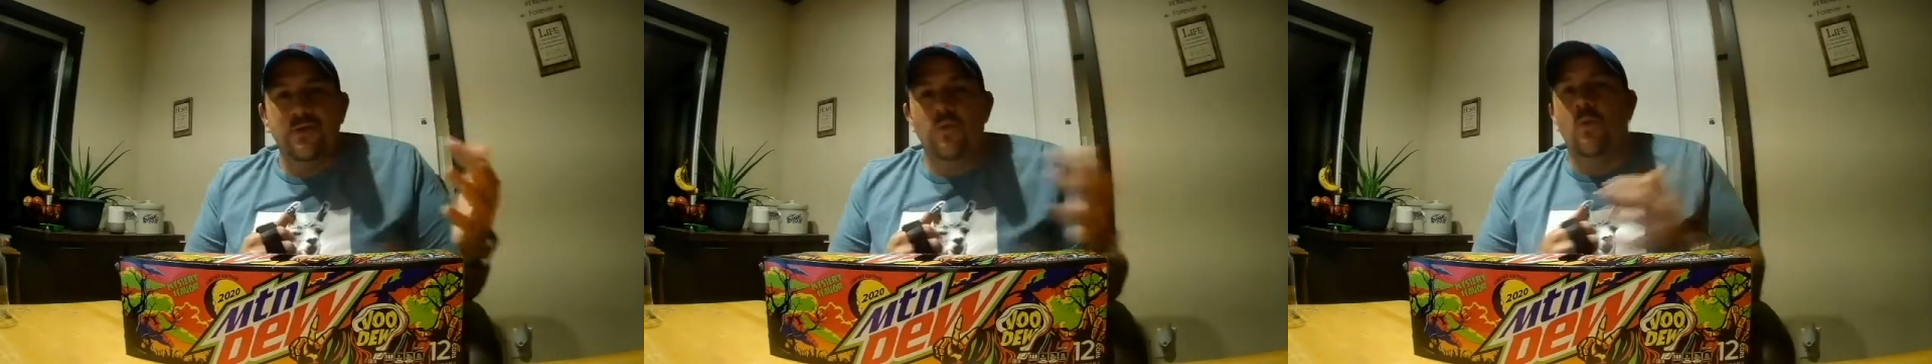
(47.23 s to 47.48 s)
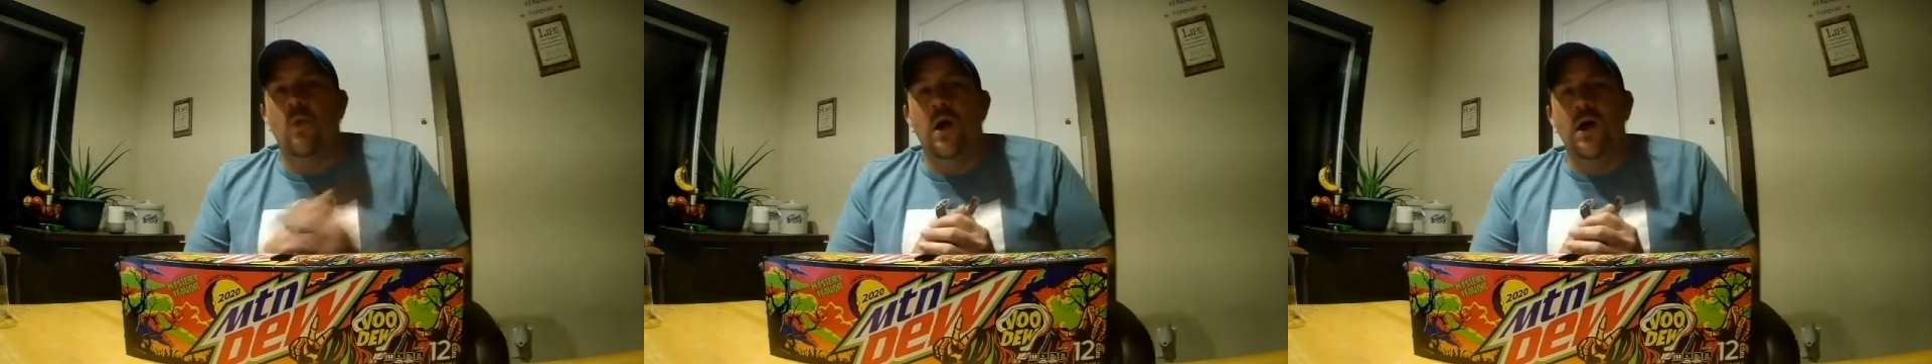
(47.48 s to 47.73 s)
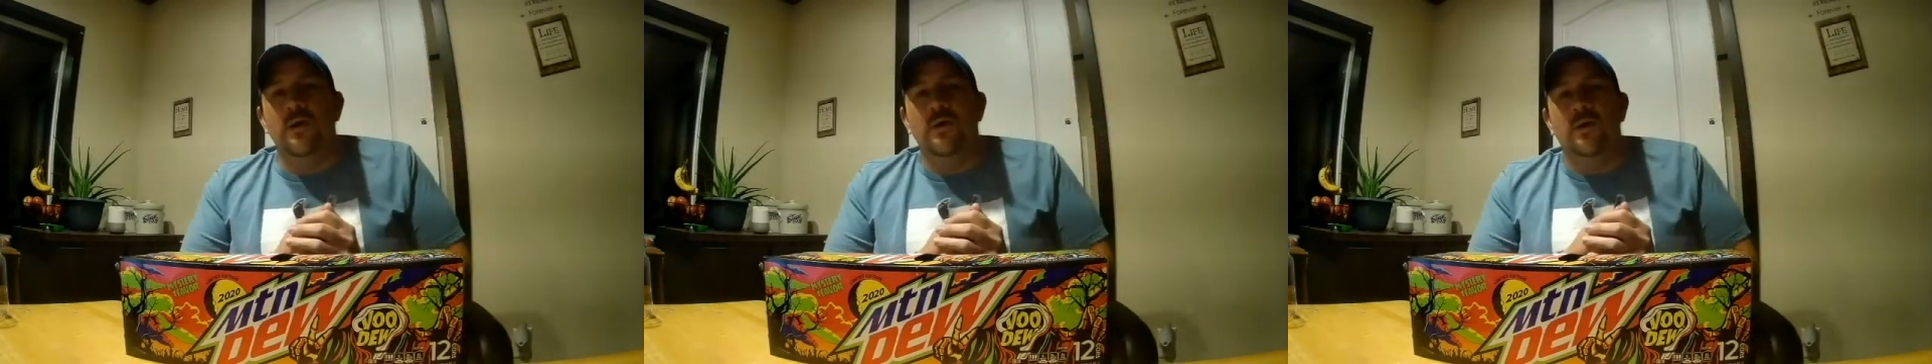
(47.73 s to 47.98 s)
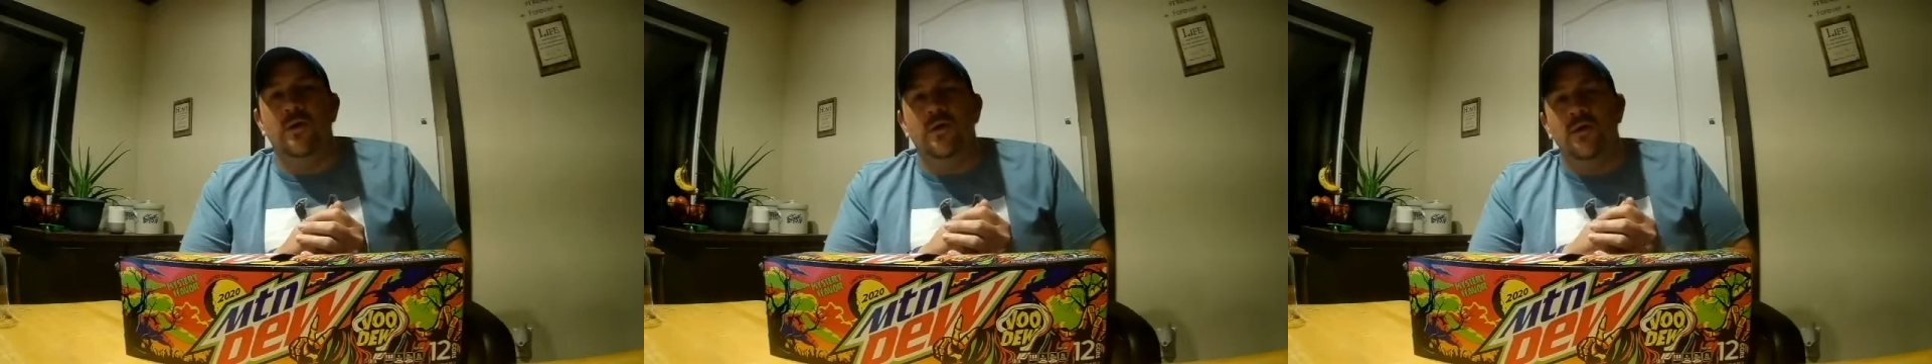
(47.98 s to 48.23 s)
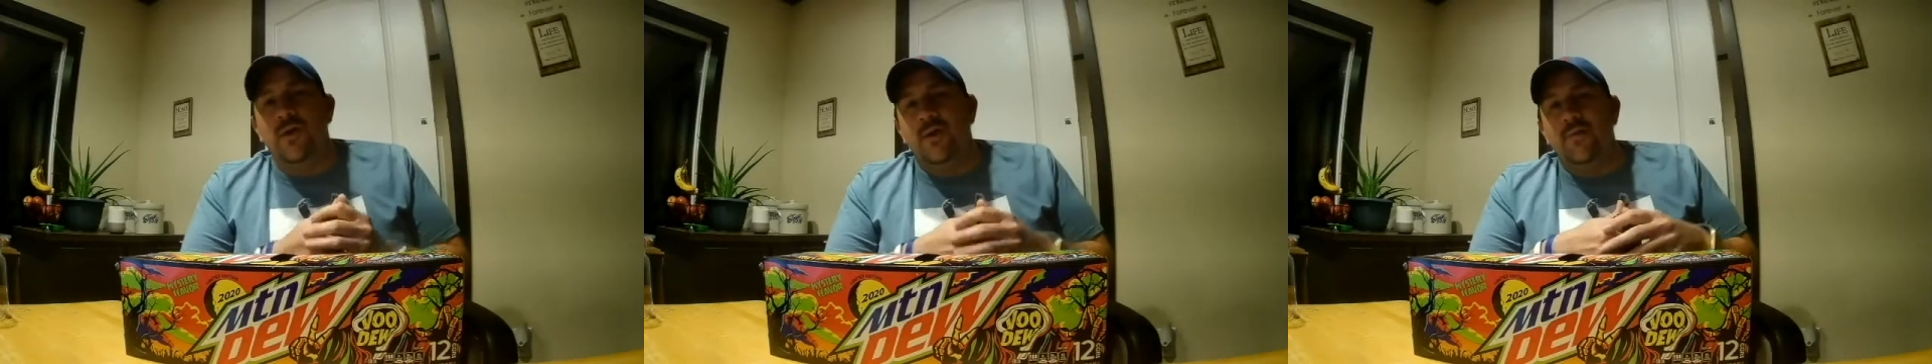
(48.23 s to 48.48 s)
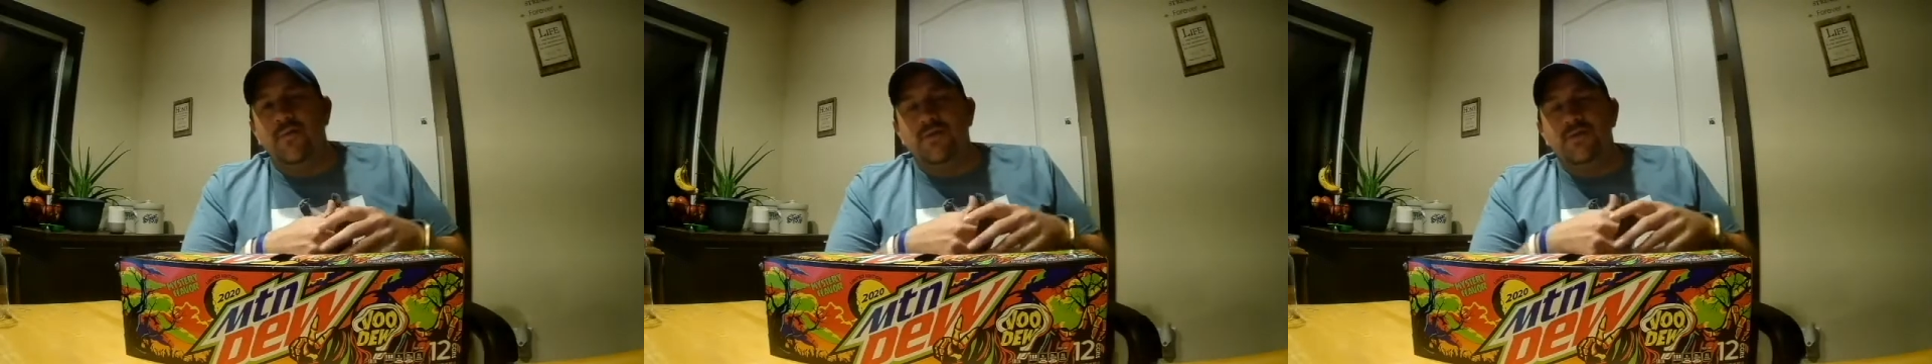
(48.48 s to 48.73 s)
in the water
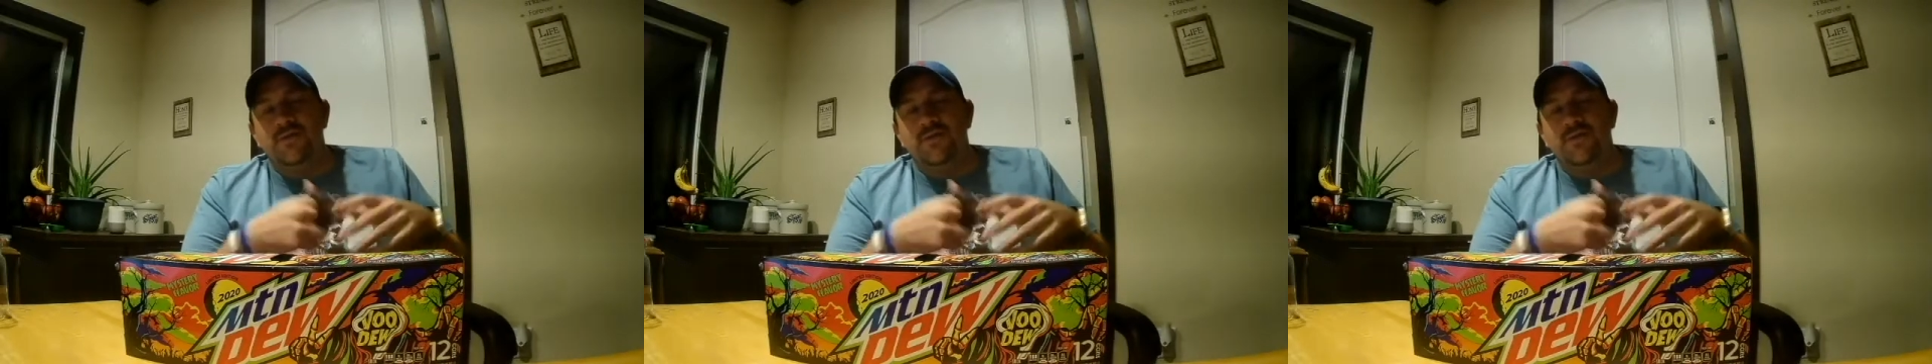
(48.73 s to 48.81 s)
and they're